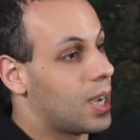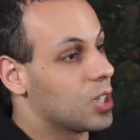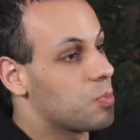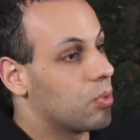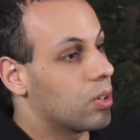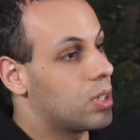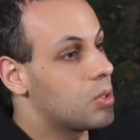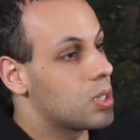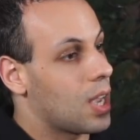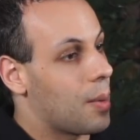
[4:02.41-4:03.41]
Taleshpour
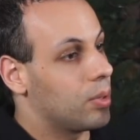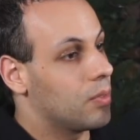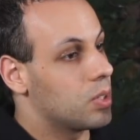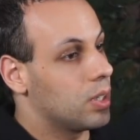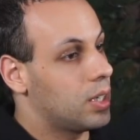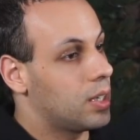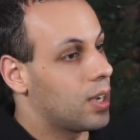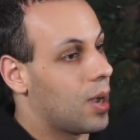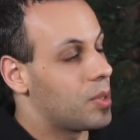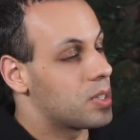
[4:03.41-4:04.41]
accuses Apple of deleting
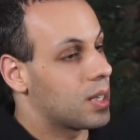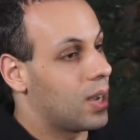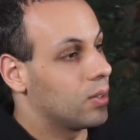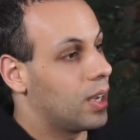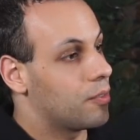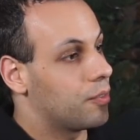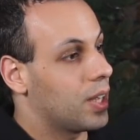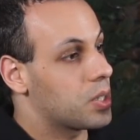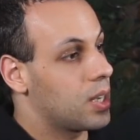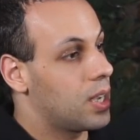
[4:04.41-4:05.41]
comments that outline
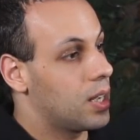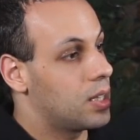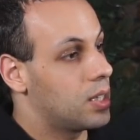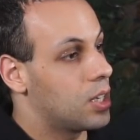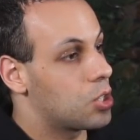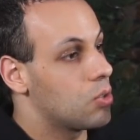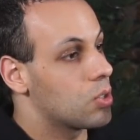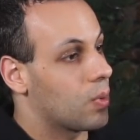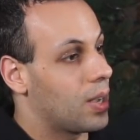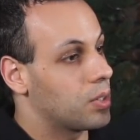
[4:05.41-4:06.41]
FlexGate and the
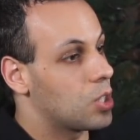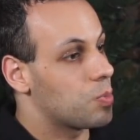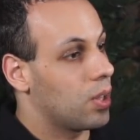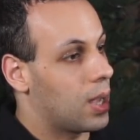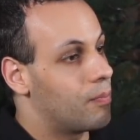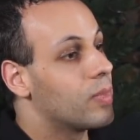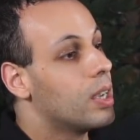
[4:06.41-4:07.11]
issues around the display.